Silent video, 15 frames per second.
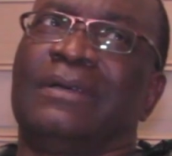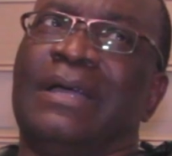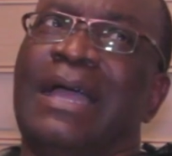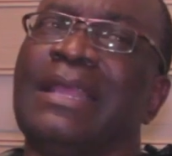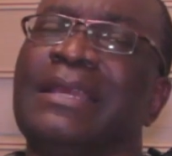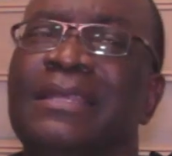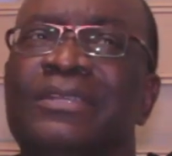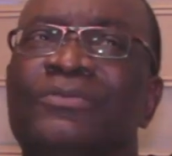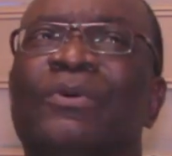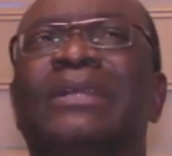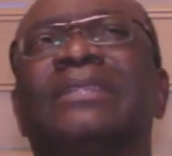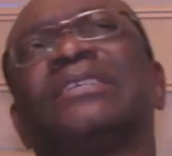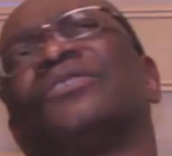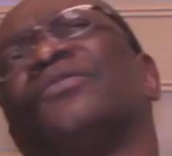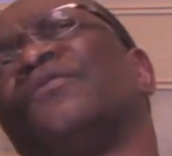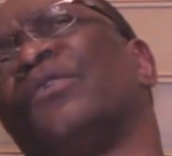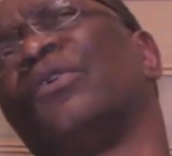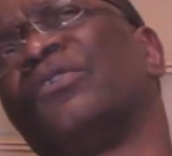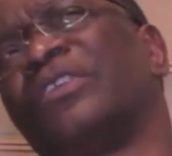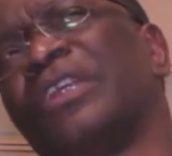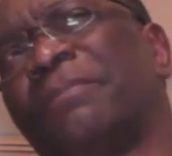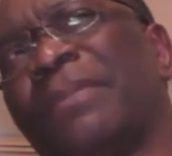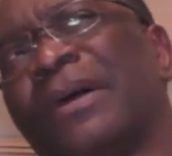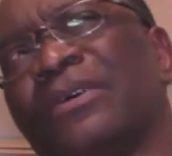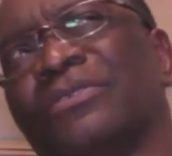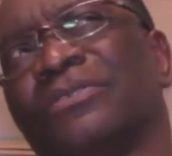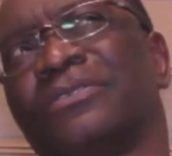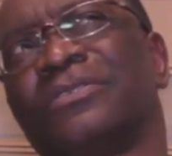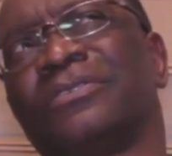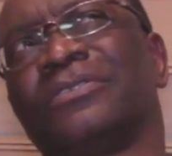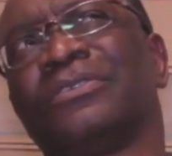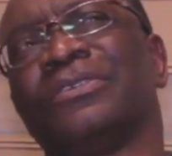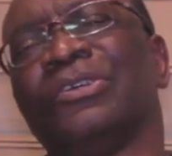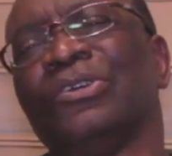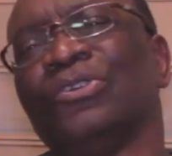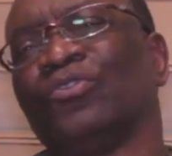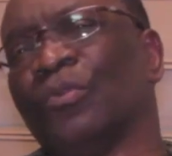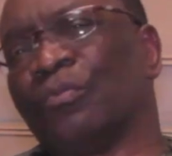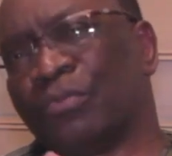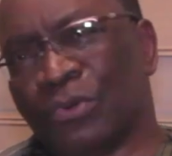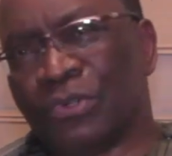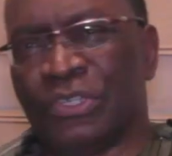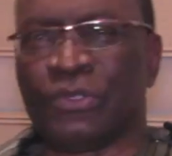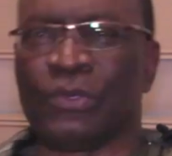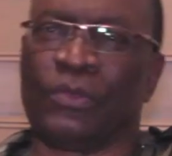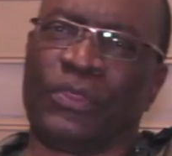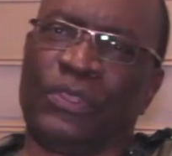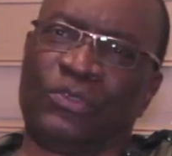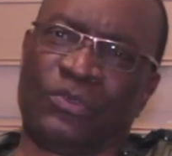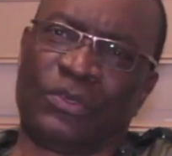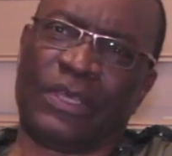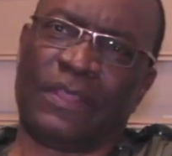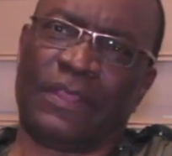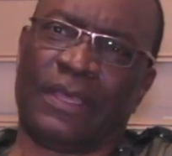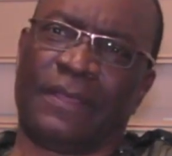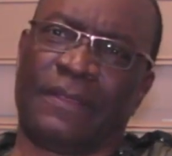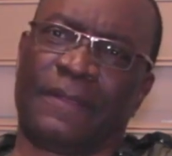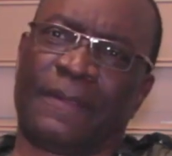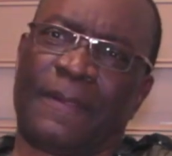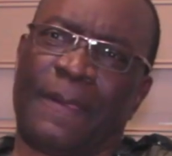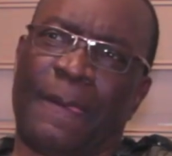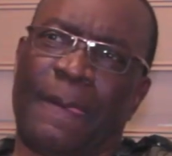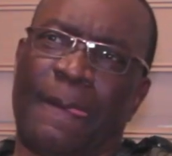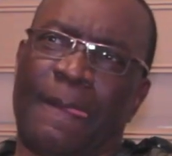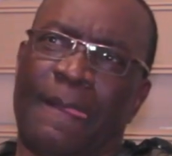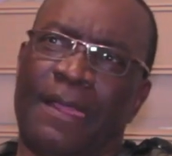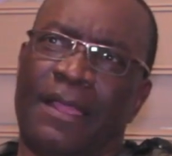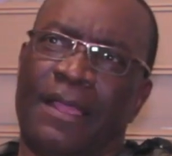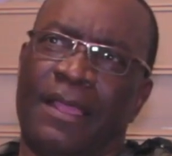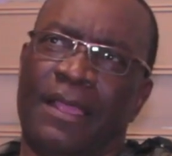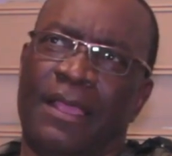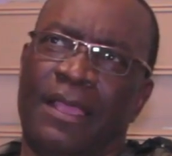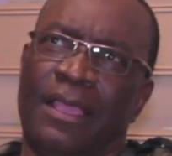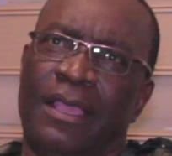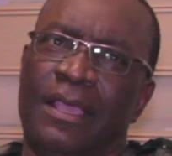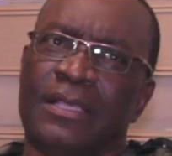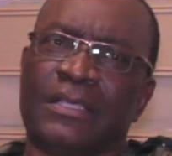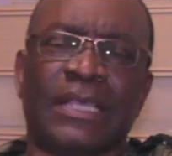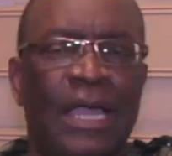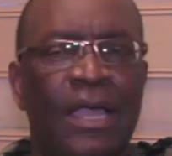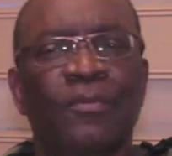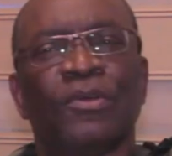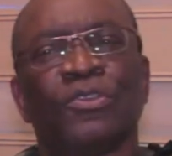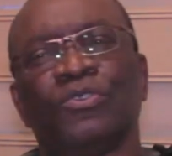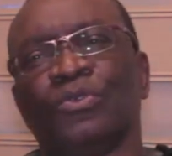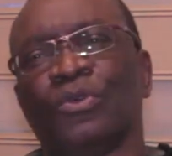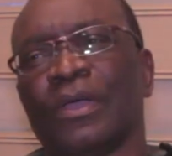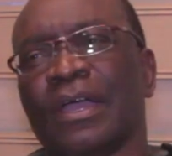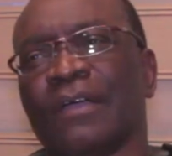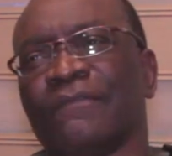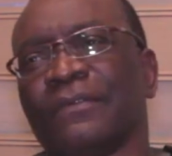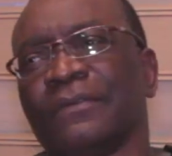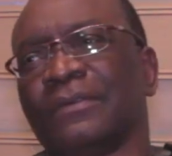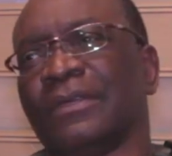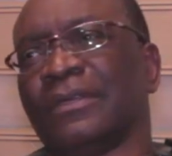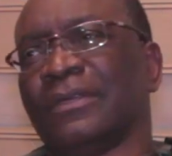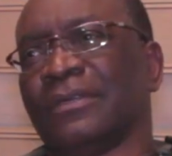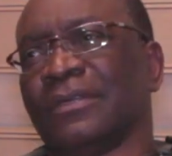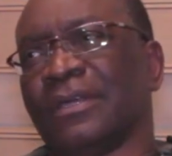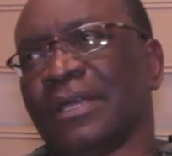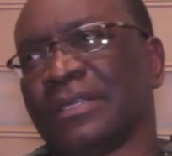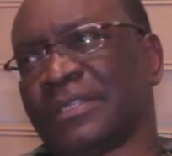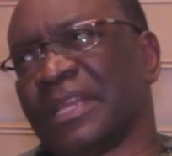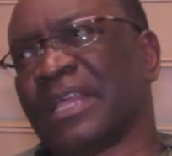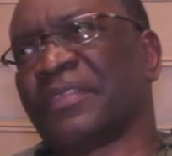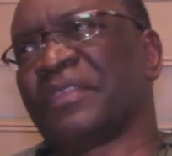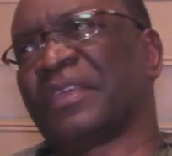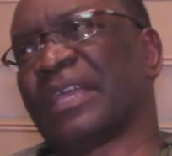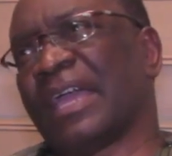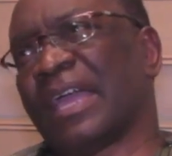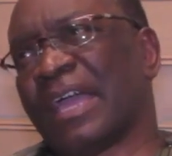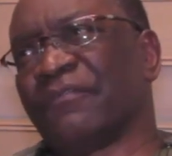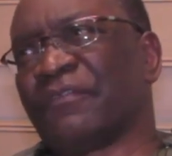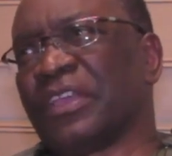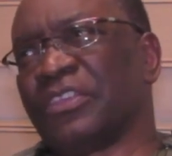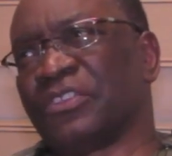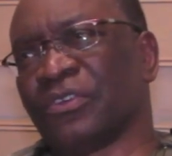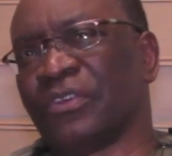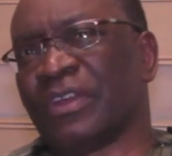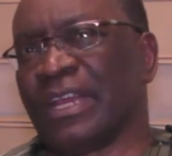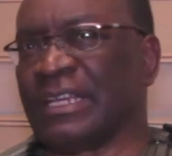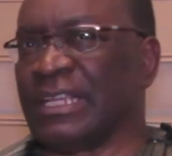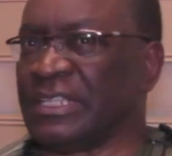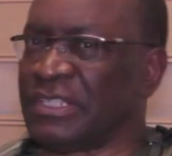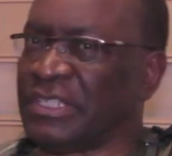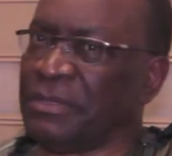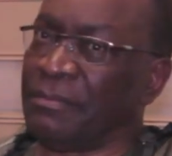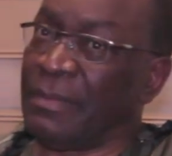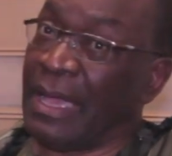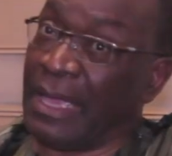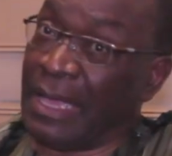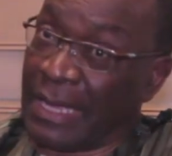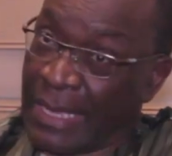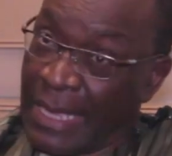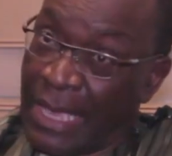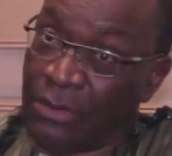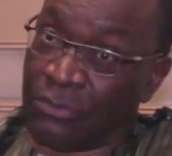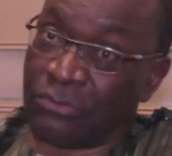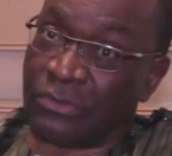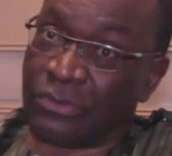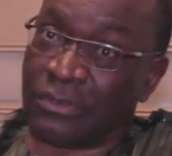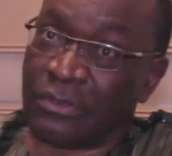I need 1,400 pounds to put this whole thing together. He said, "How much do you have?" I said, "I think I have 880 in my account,